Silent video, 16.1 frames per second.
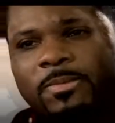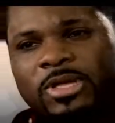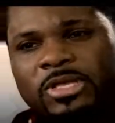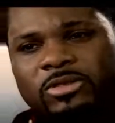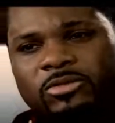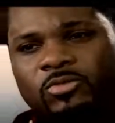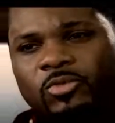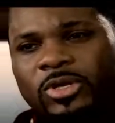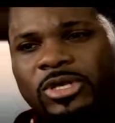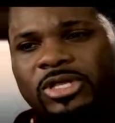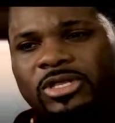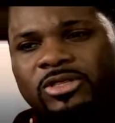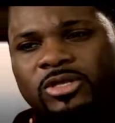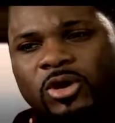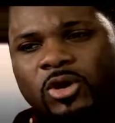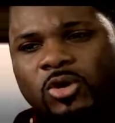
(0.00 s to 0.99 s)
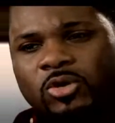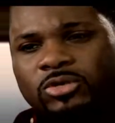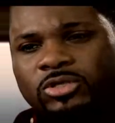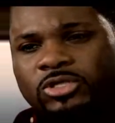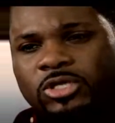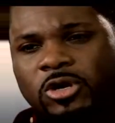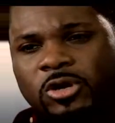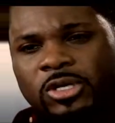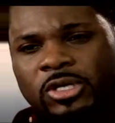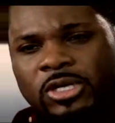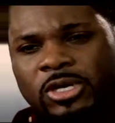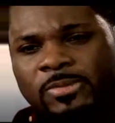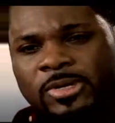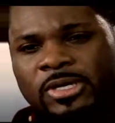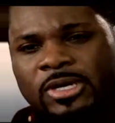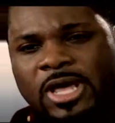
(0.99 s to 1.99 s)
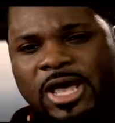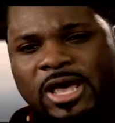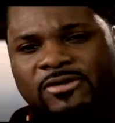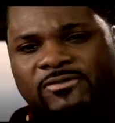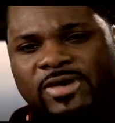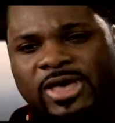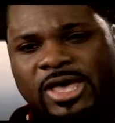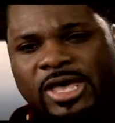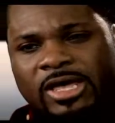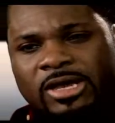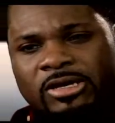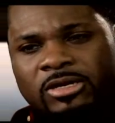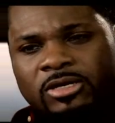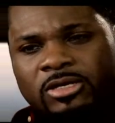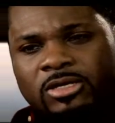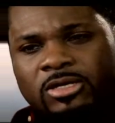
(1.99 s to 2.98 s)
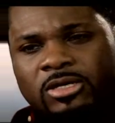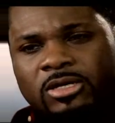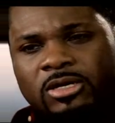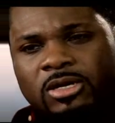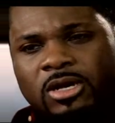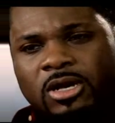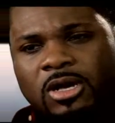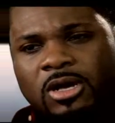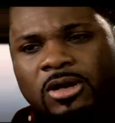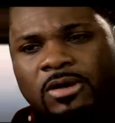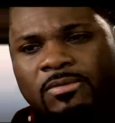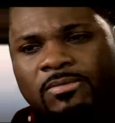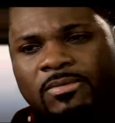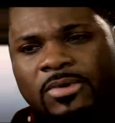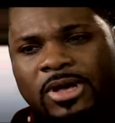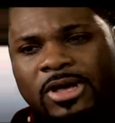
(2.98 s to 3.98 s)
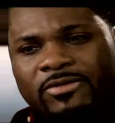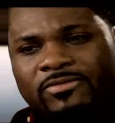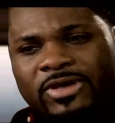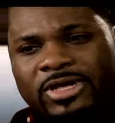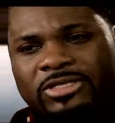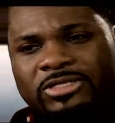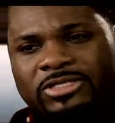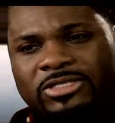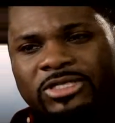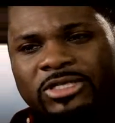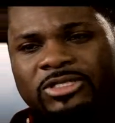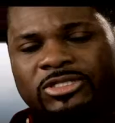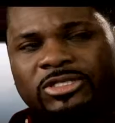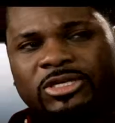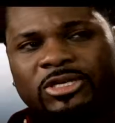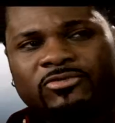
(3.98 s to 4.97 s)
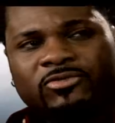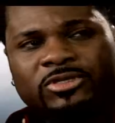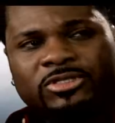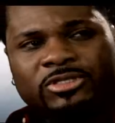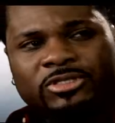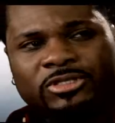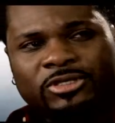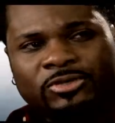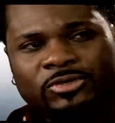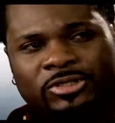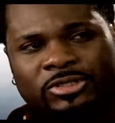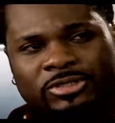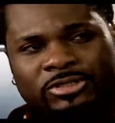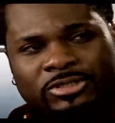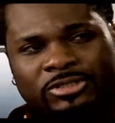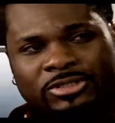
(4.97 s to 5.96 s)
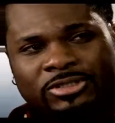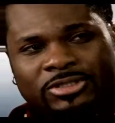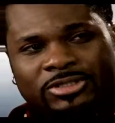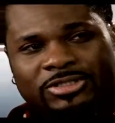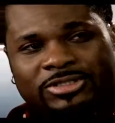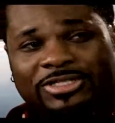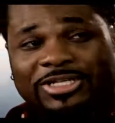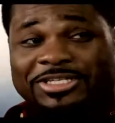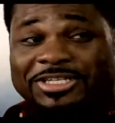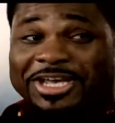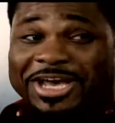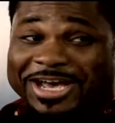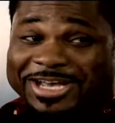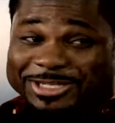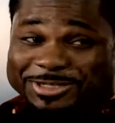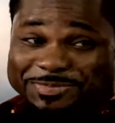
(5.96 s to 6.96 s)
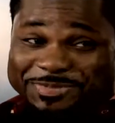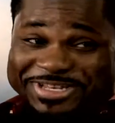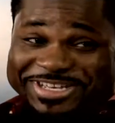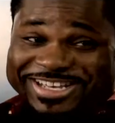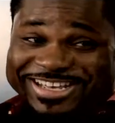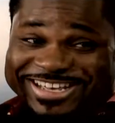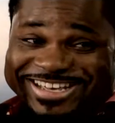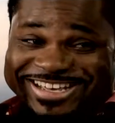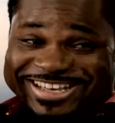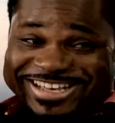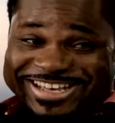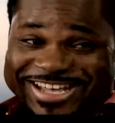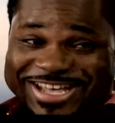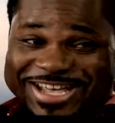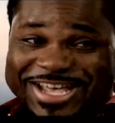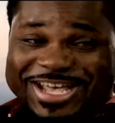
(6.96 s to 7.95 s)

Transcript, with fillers: I mean, really, the whole journey. I mean, I've had um, I've had six television series since Cosby.